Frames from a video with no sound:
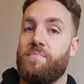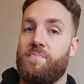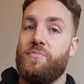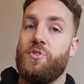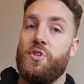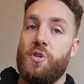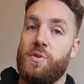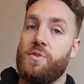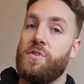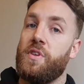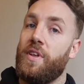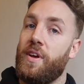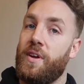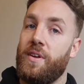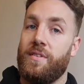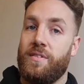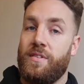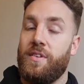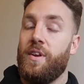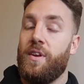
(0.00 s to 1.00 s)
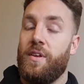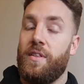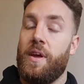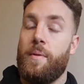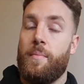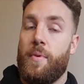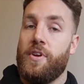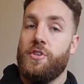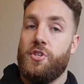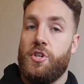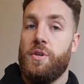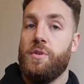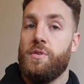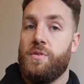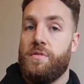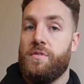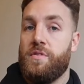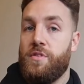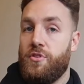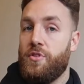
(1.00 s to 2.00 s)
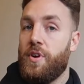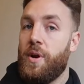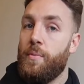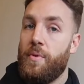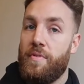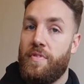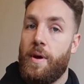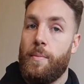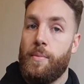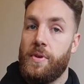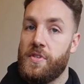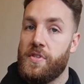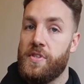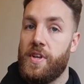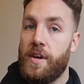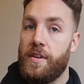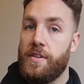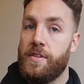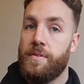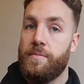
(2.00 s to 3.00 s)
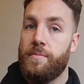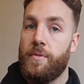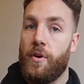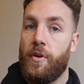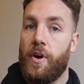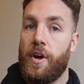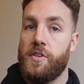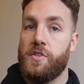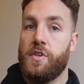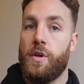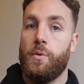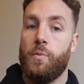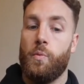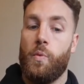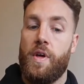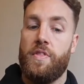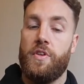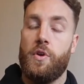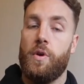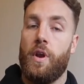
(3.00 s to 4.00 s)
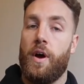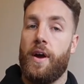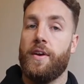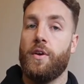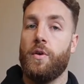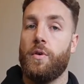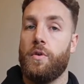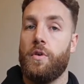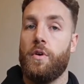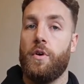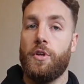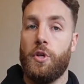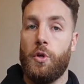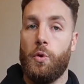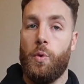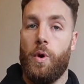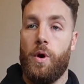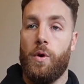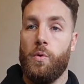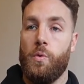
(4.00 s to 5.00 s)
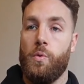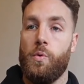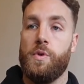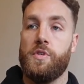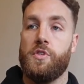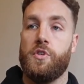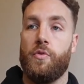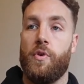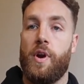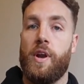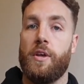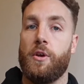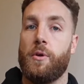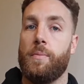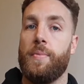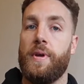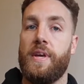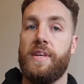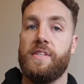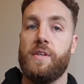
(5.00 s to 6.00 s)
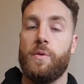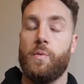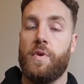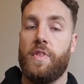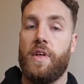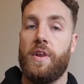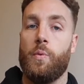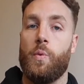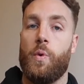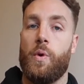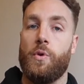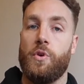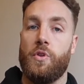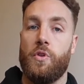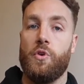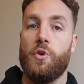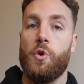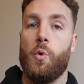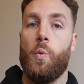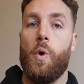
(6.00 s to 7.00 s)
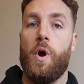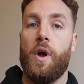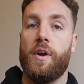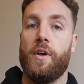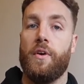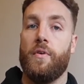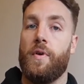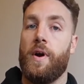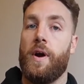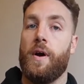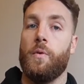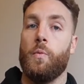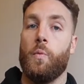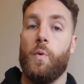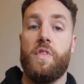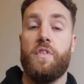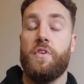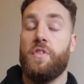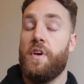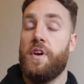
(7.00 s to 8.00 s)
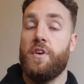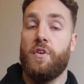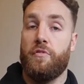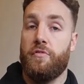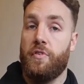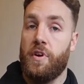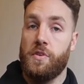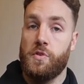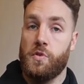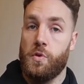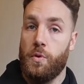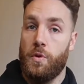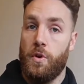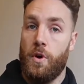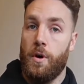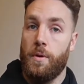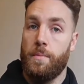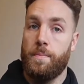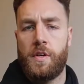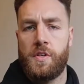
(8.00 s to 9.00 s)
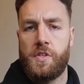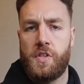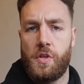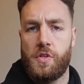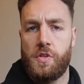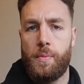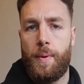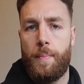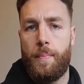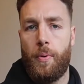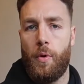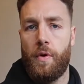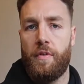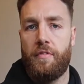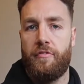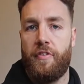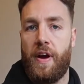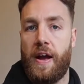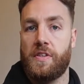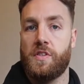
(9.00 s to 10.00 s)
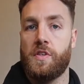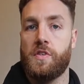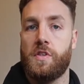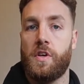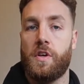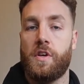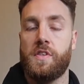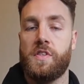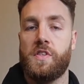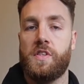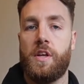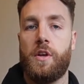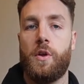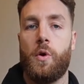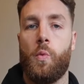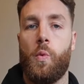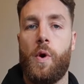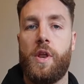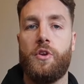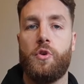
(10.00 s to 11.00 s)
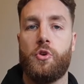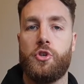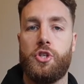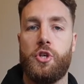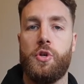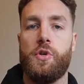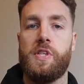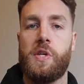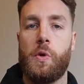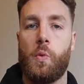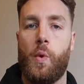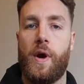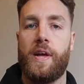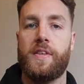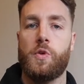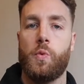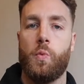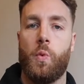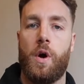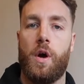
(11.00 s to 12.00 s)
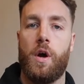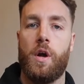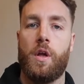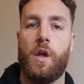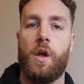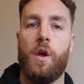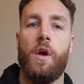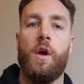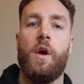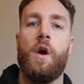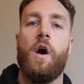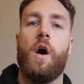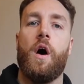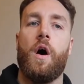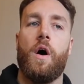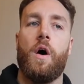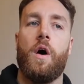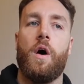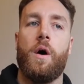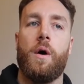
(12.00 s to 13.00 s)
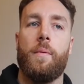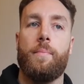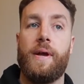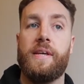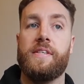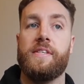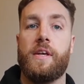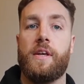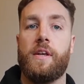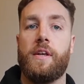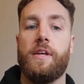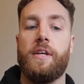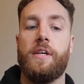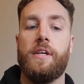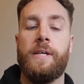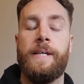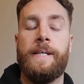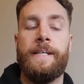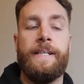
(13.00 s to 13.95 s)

choose they might choose to train with them instead. All right. So whether you like it or not, you are always directly competing with anyone that you're working around, whether they're your friends or not. So some important factors to consider when you're choosing where to work are basically,